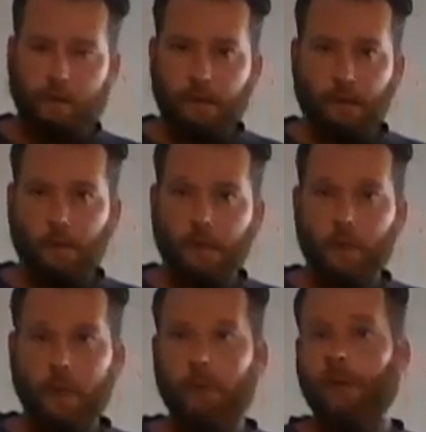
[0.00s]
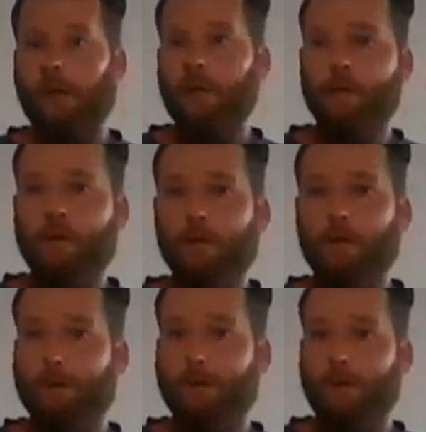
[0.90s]
supposedly we are,
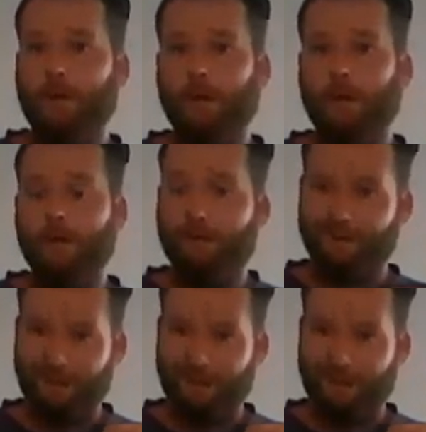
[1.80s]
at an